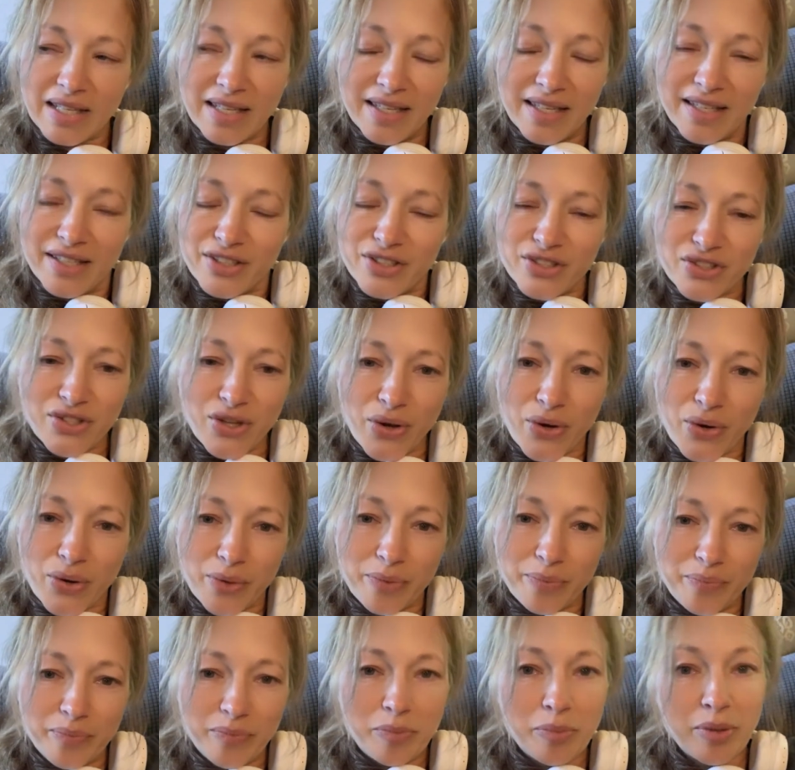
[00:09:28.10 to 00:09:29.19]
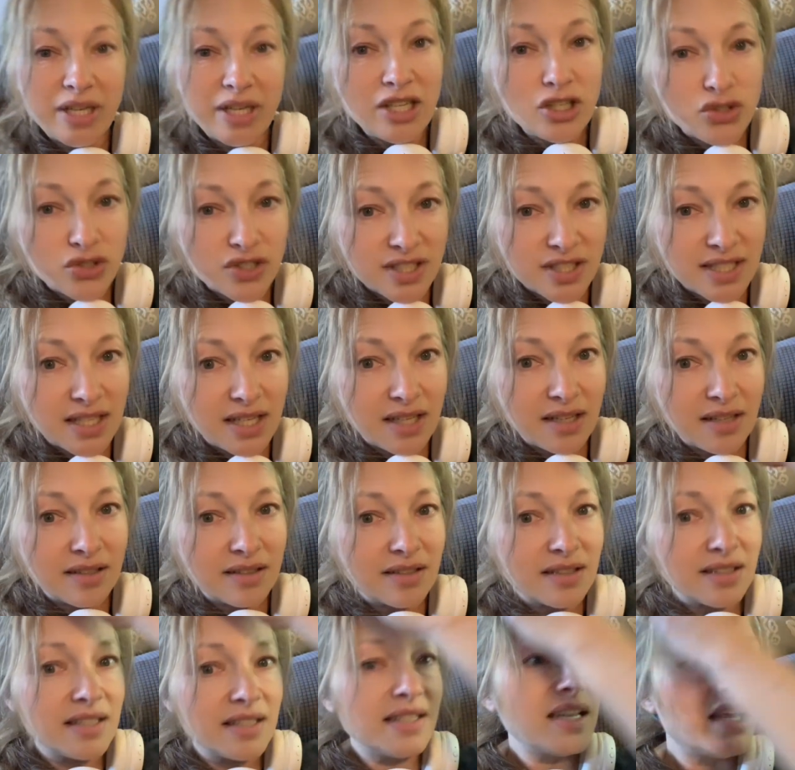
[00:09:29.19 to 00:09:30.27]
so, but interesting,
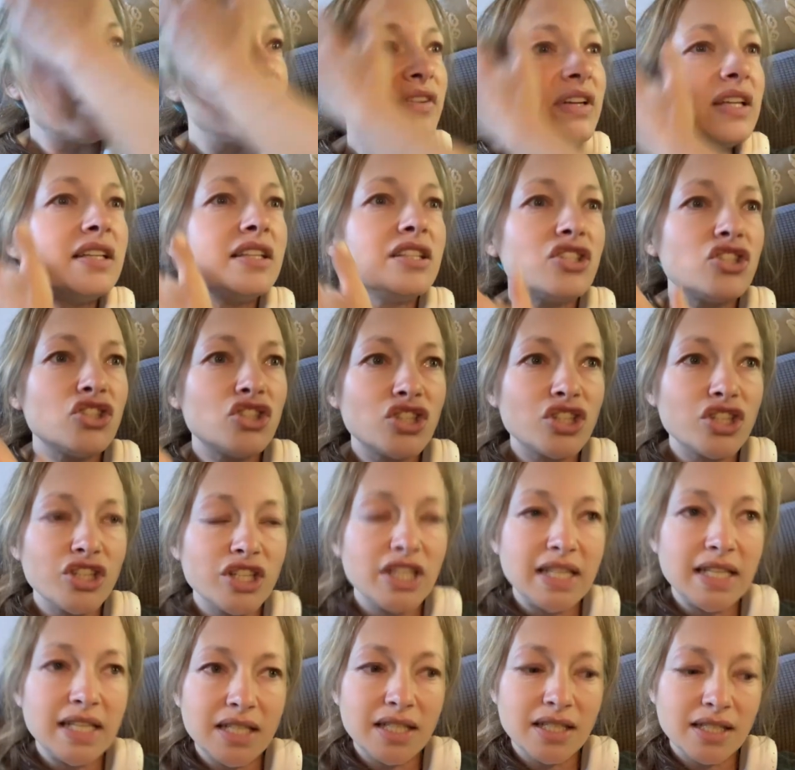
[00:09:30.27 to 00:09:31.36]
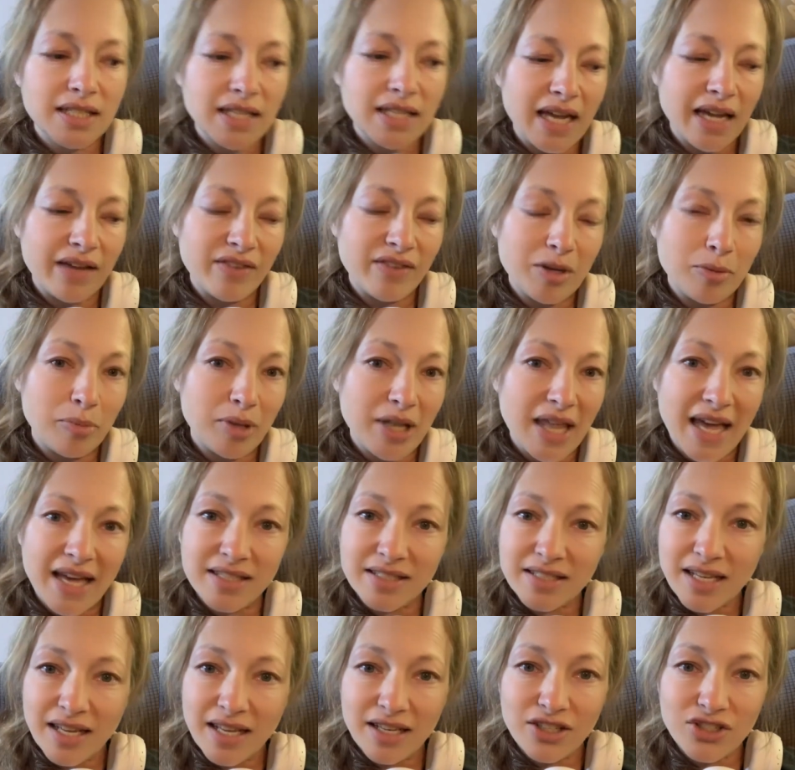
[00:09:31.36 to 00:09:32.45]
loving this journey, having a blast
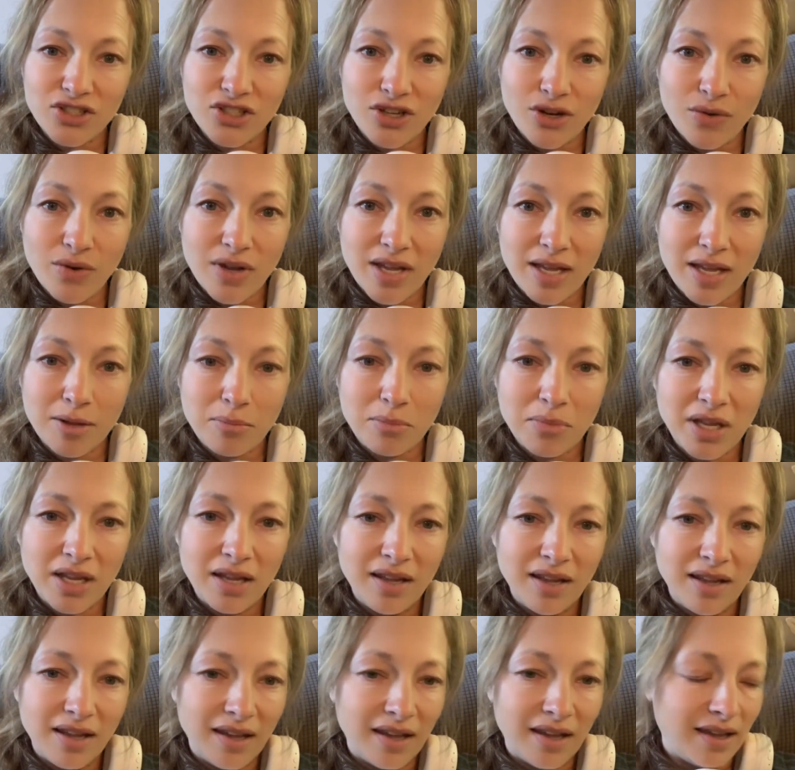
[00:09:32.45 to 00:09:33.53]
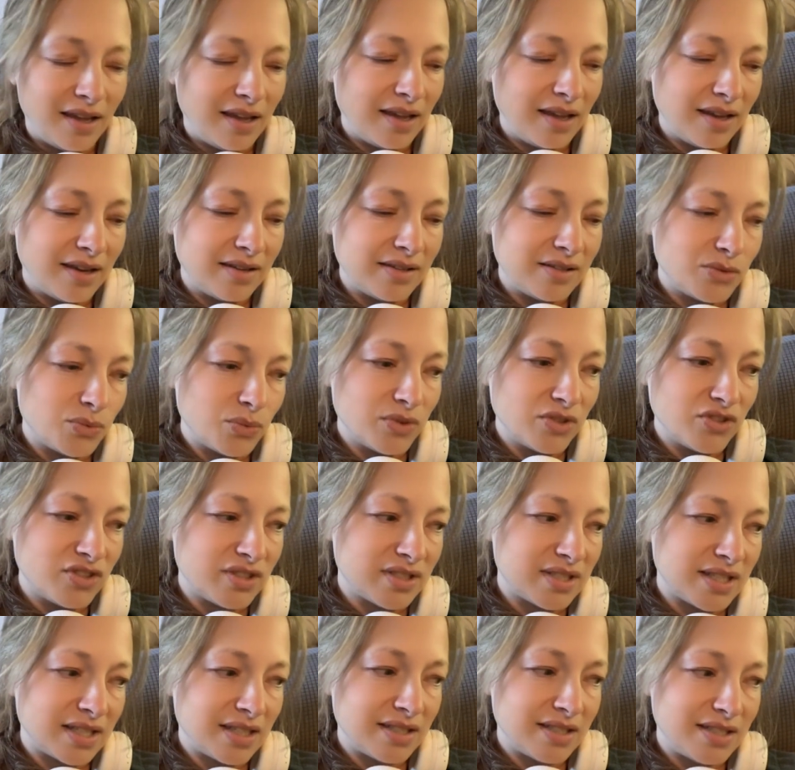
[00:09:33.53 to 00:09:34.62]
getting to know him, and we'll just
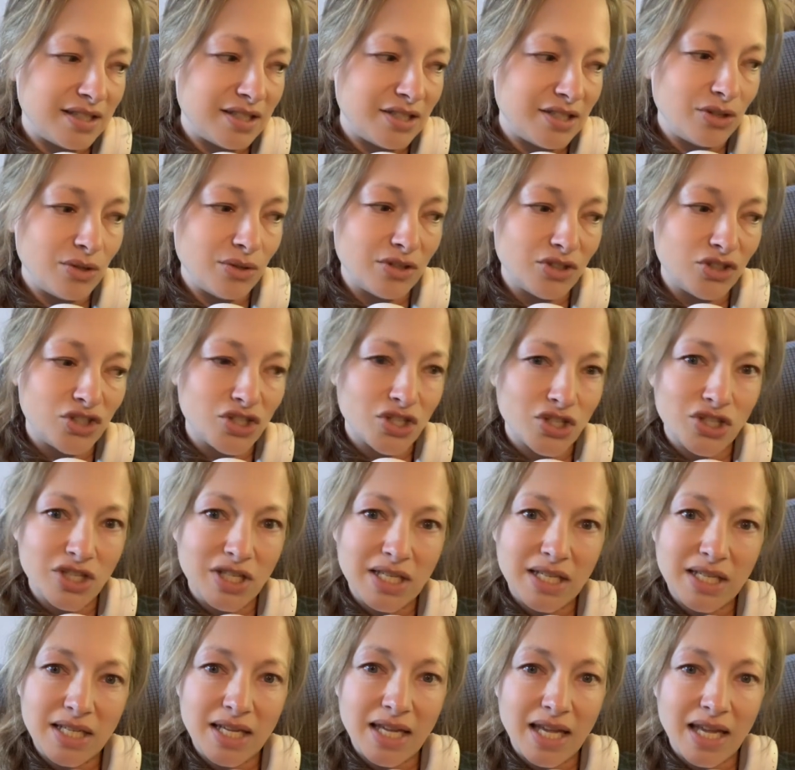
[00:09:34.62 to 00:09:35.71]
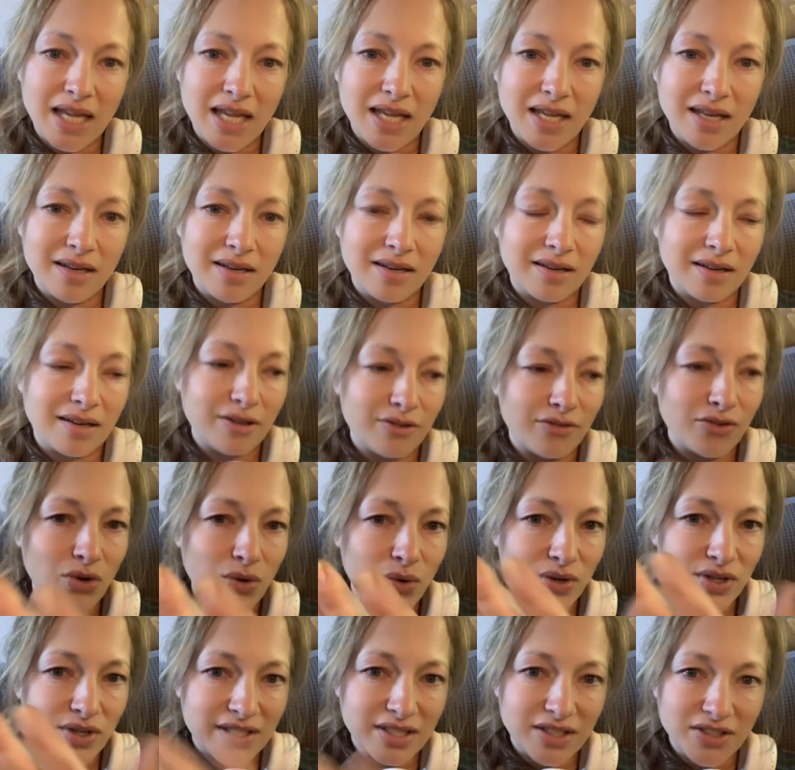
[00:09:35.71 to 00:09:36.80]
continue the journey. And of
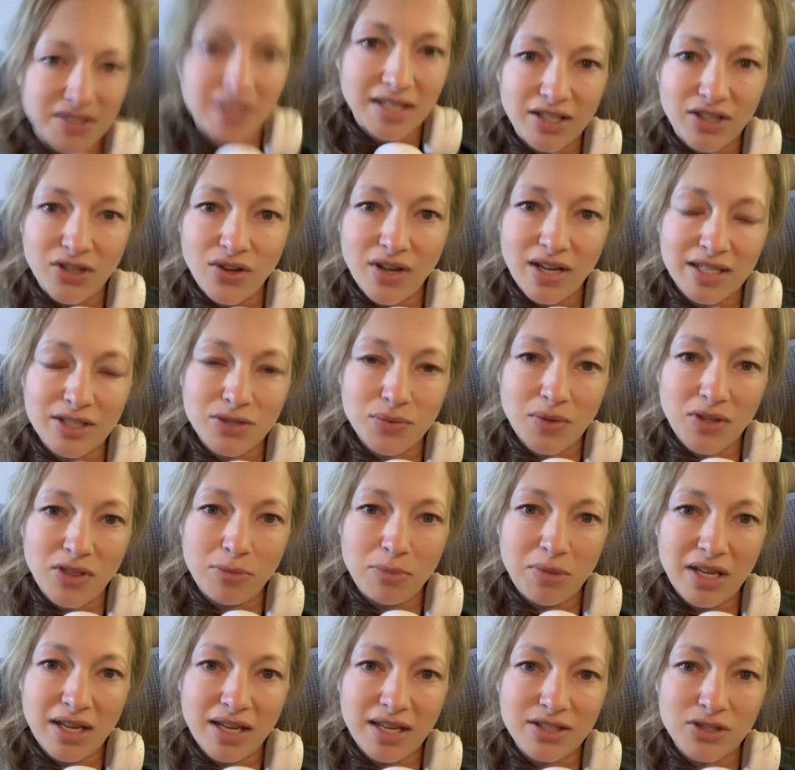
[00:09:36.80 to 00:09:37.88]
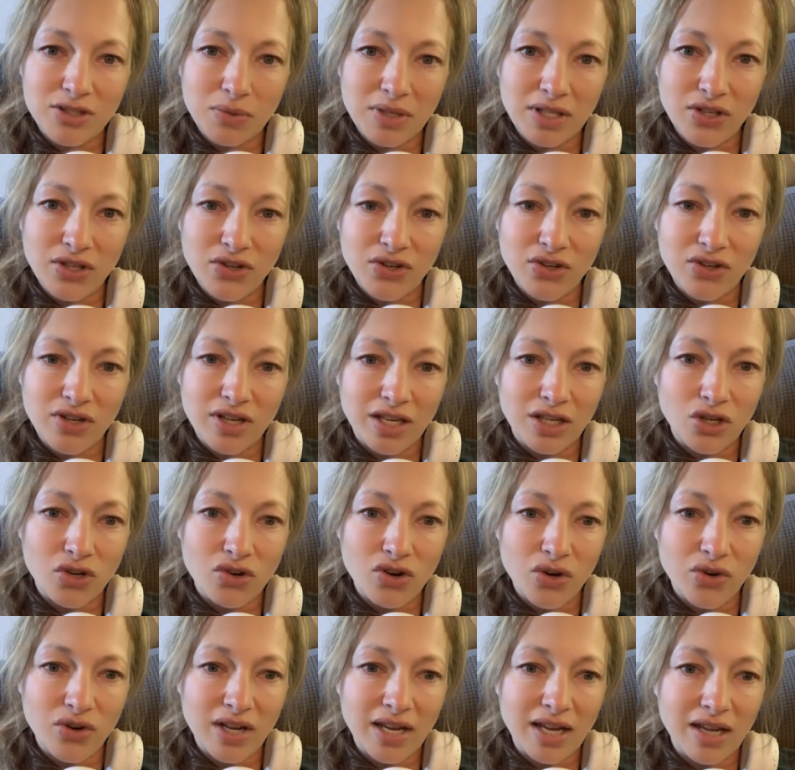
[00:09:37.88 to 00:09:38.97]
course, I'll take you guys with me as we learn and
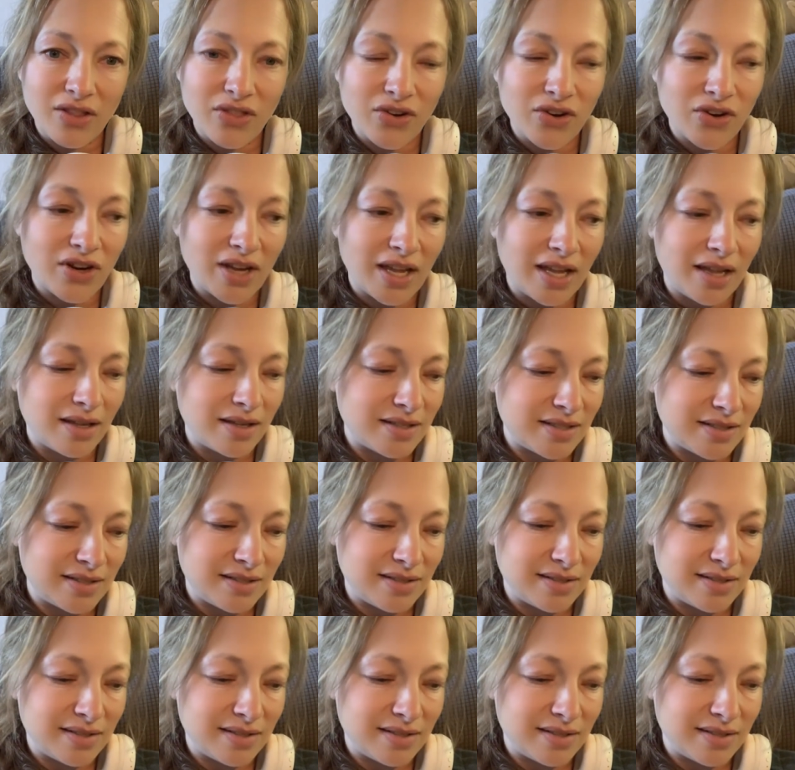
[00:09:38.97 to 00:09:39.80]
grow together. And